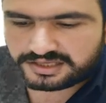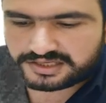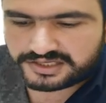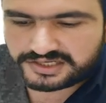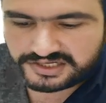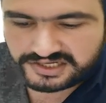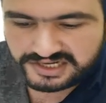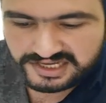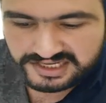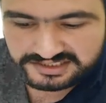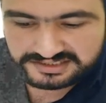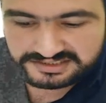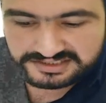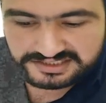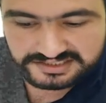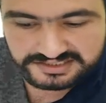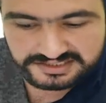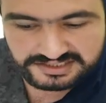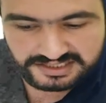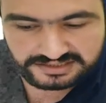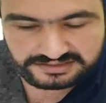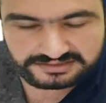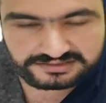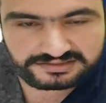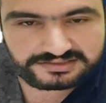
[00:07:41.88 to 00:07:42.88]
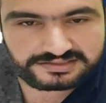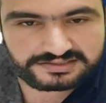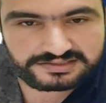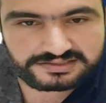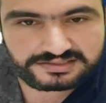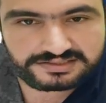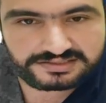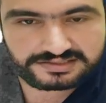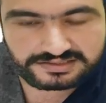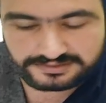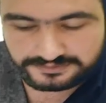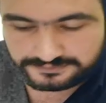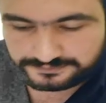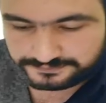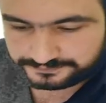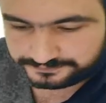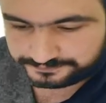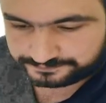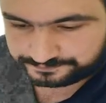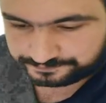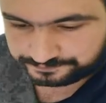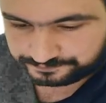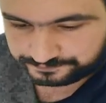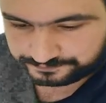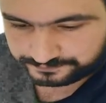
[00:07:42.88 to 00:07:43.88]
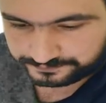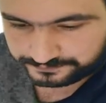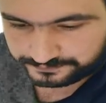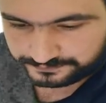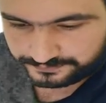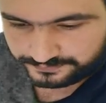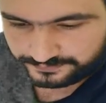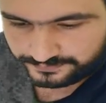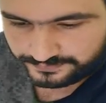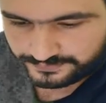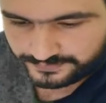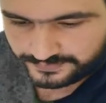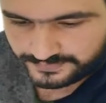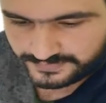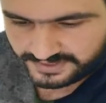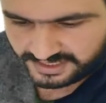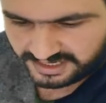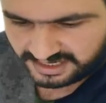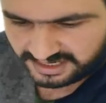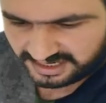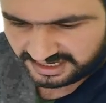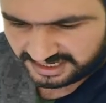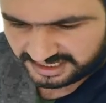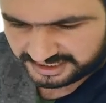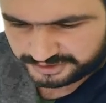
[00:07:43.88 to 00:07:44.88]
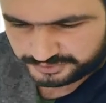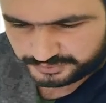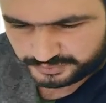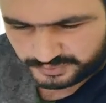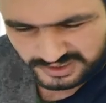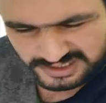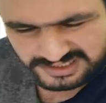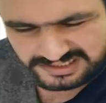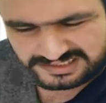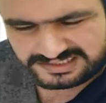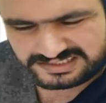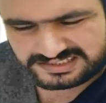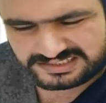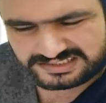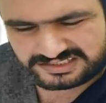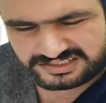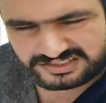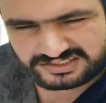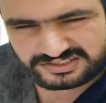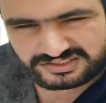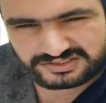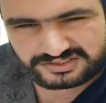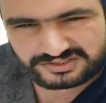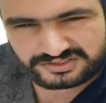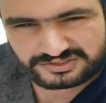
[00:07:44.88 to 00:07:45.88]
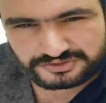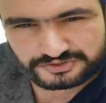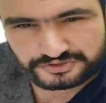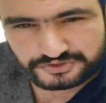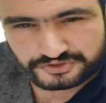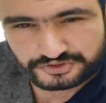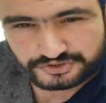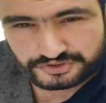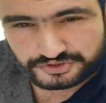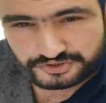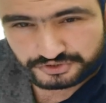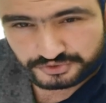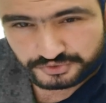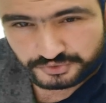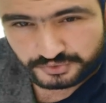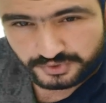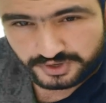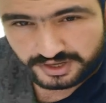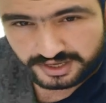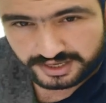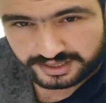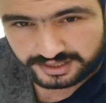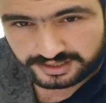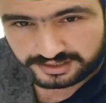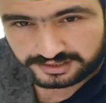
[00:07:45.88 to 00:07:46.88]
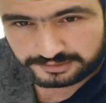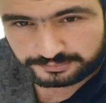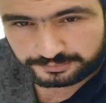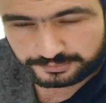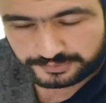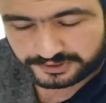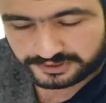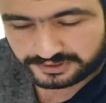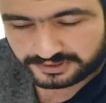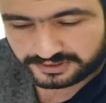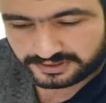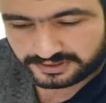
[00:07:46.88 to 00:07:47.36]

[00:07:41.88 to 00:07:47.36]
Correct the sentence. I will to help.